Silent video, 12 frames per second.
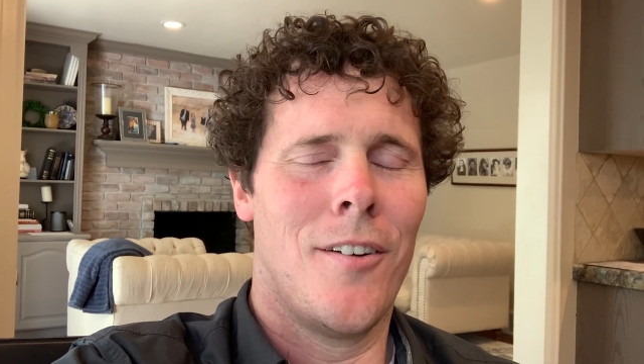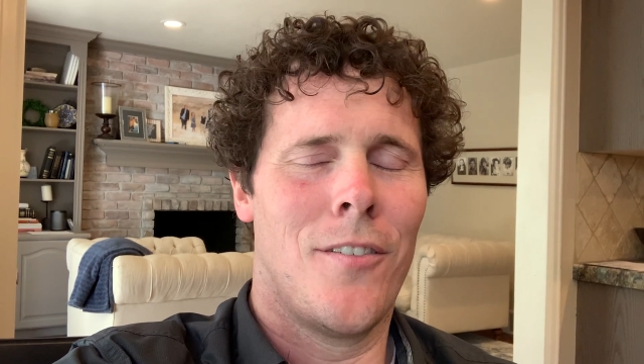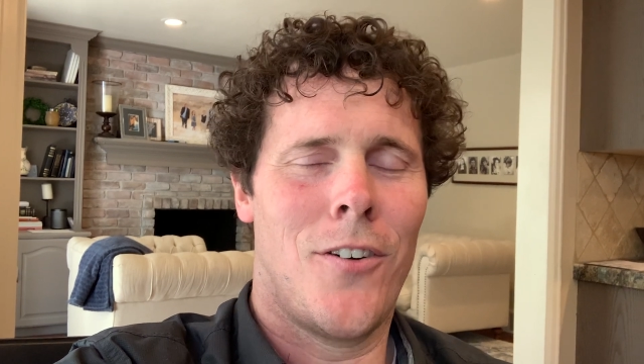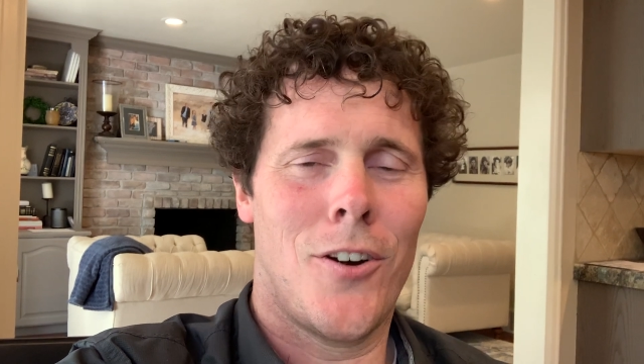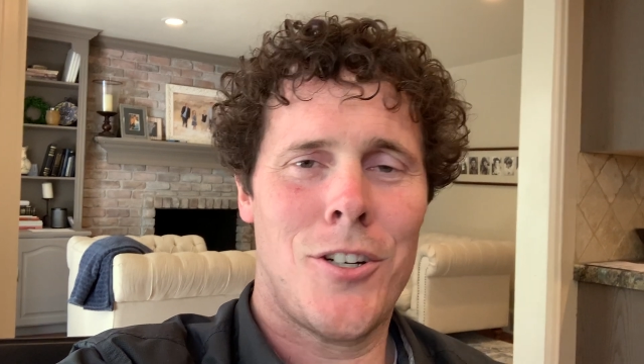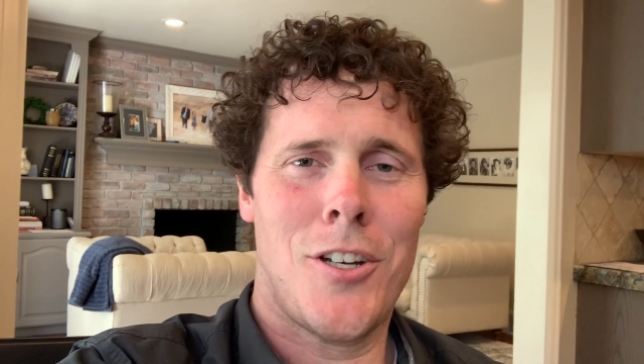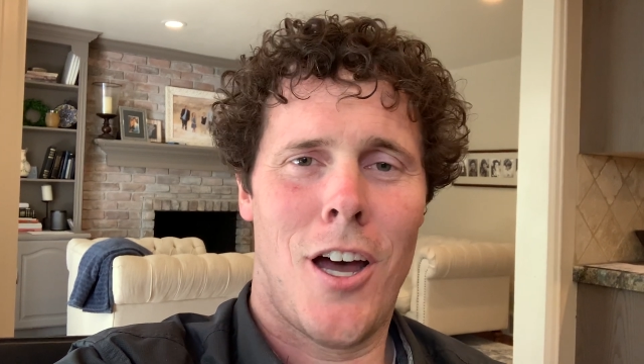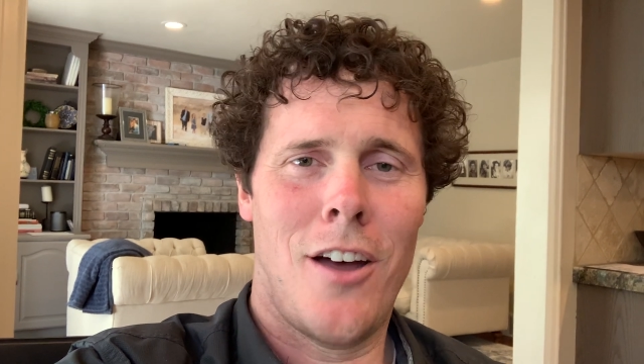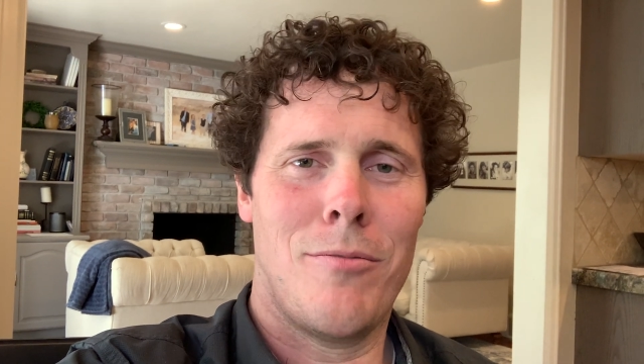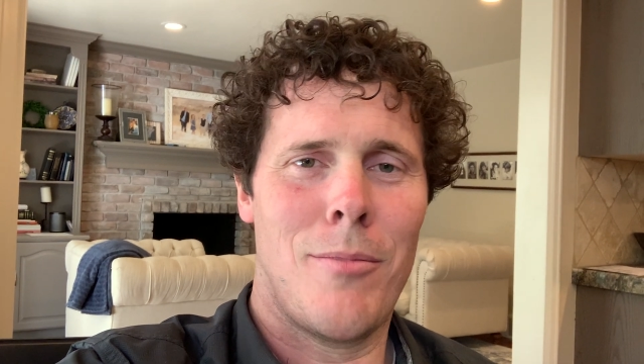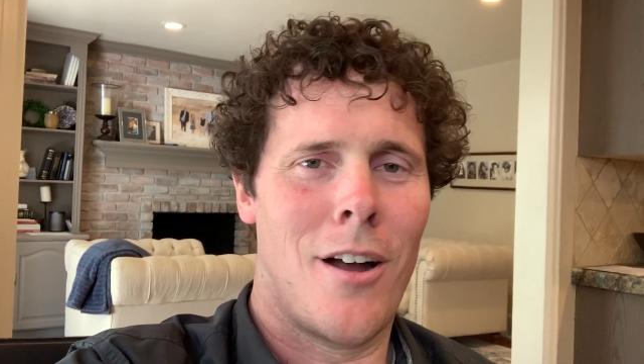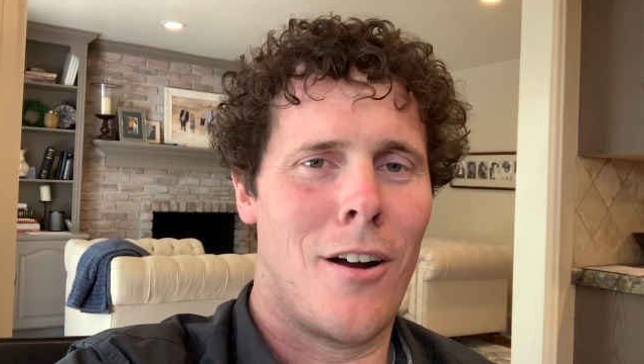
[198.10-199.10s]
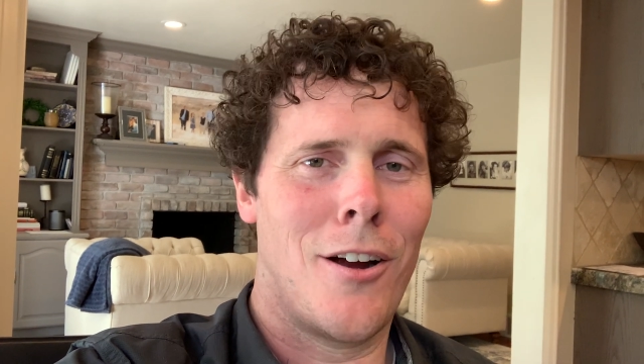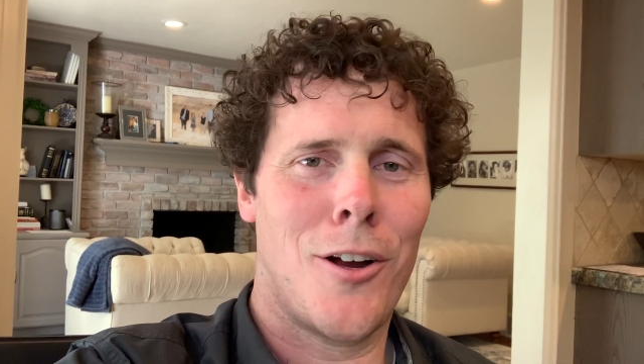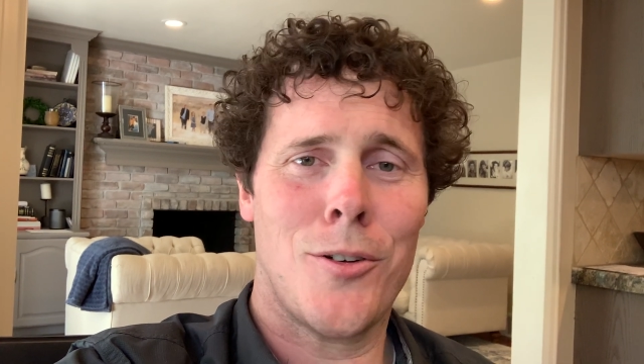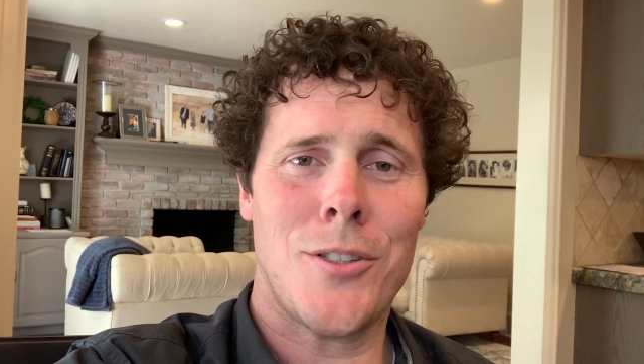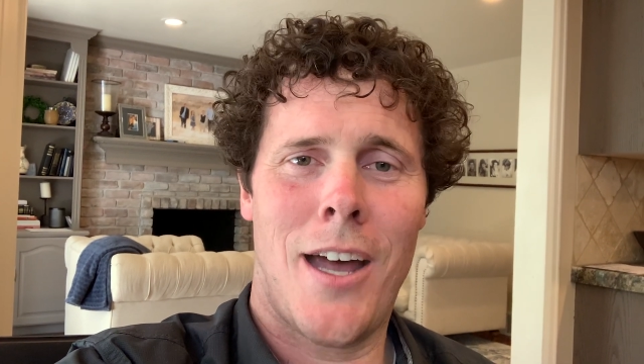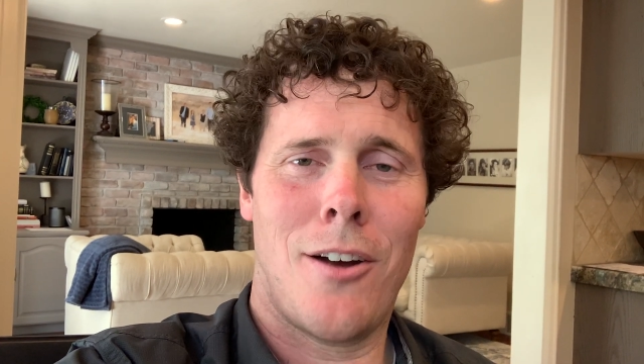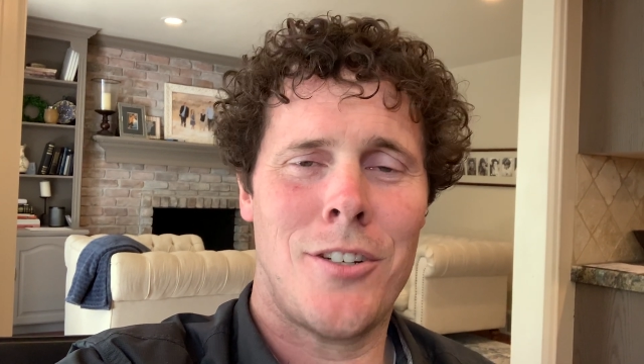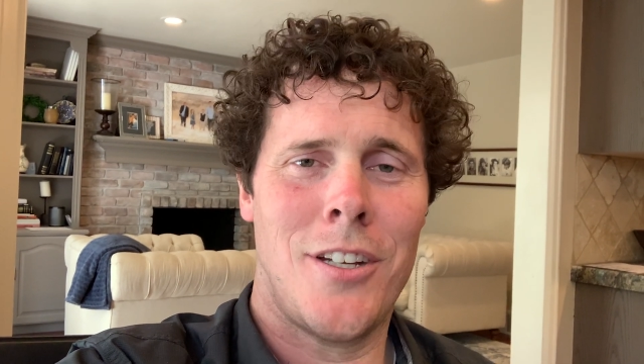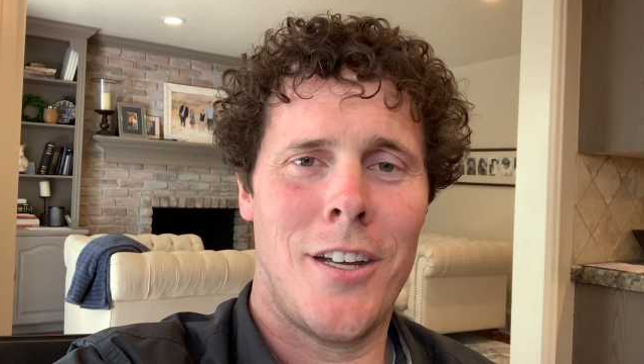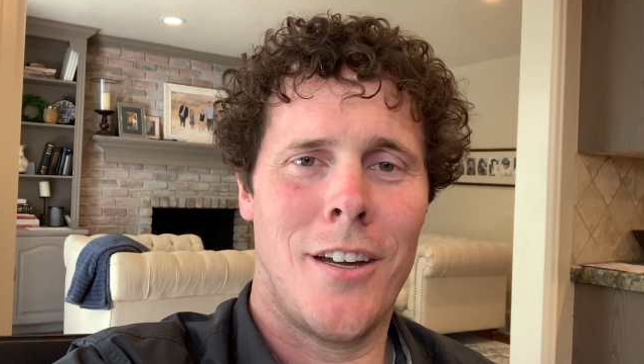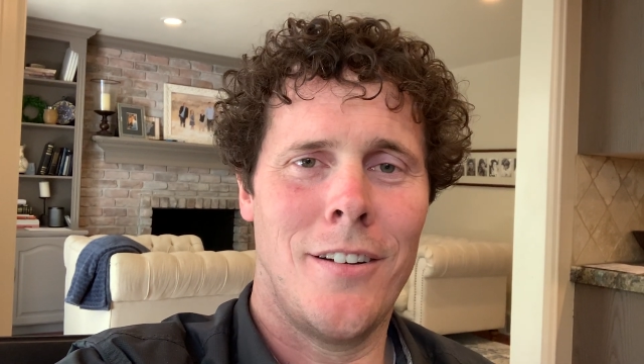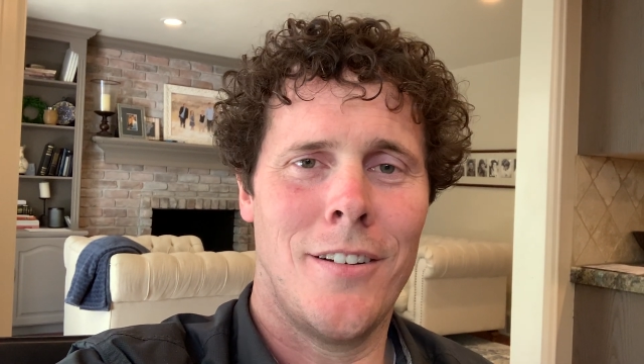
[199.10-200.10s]
First off, my heart goes out to
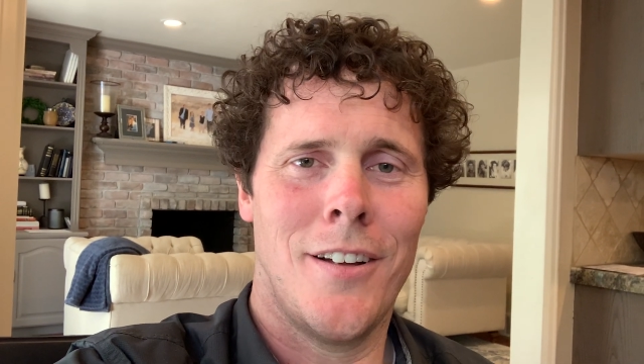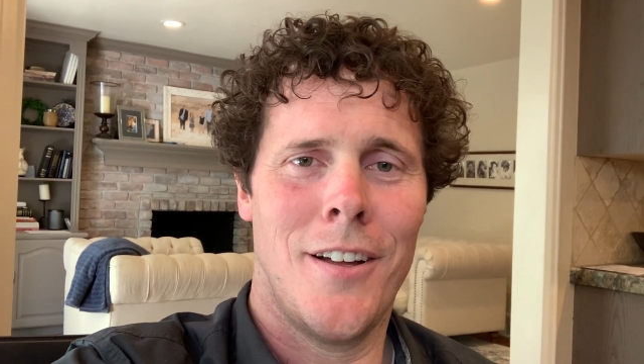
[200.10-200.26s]
you.